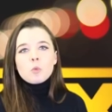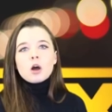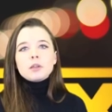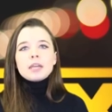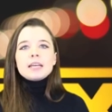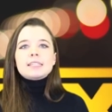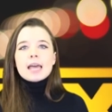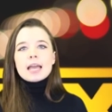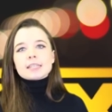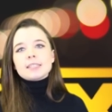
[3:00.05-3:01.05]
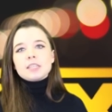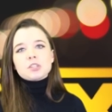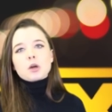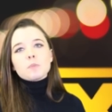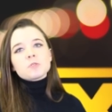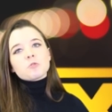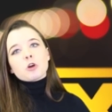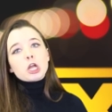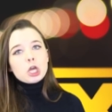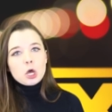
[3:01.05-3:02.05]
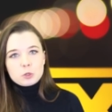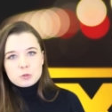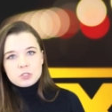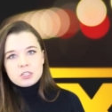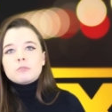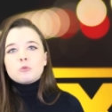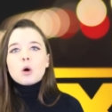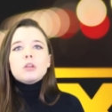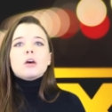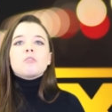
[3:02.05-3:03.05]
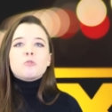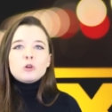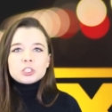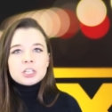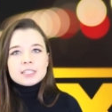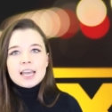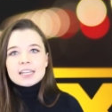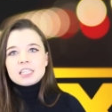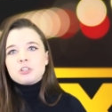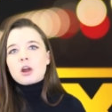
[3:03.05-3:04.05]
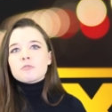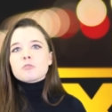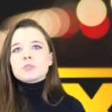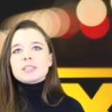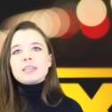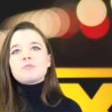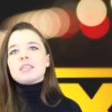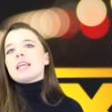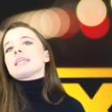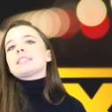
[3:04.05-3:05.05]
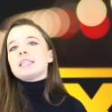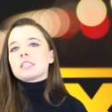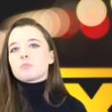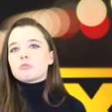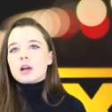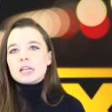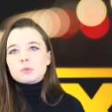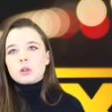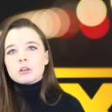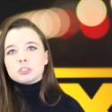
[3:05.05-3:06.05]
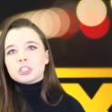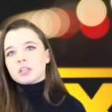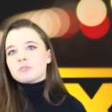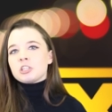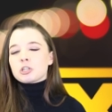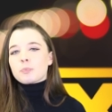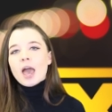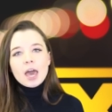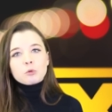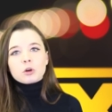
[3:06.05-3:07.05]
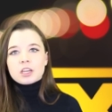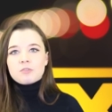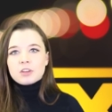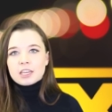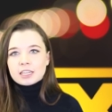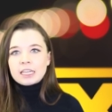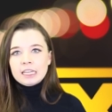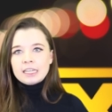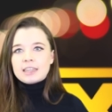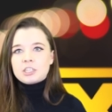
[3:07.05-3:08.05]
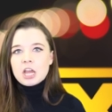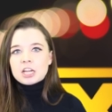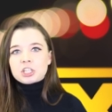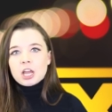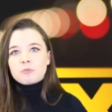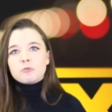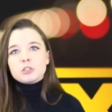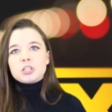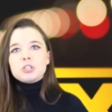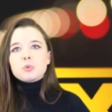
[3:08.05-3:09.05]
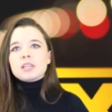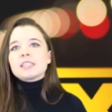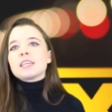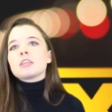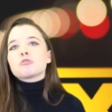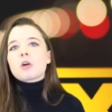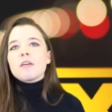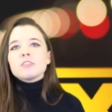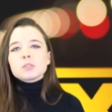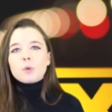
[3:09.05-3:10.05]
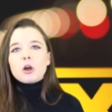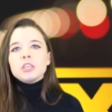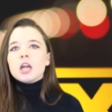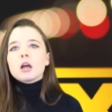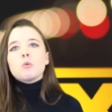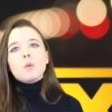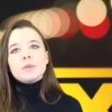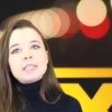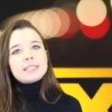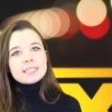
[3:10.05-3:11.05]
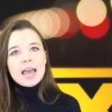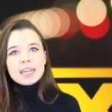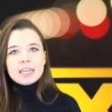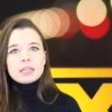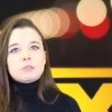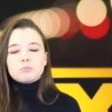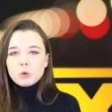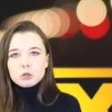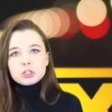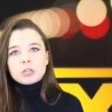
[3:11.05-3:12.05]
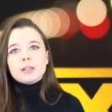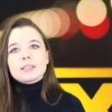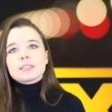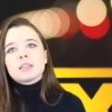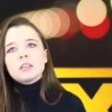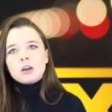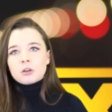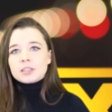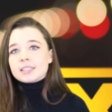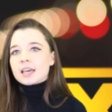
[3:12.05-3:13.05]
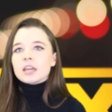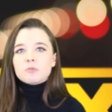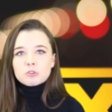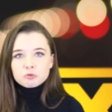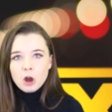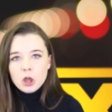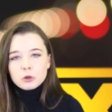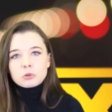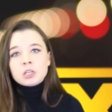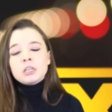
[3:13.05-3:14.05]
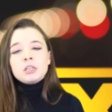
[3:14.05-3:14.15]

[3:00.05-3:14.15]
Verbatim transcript: one, Taxi Stops for a Ghost. One unfortunate taxi driver received a nasty surprise while on shift in Japan one evening. In the dashcam footage, we can see the driver spot a young woman standing, motionless, on the side of the road.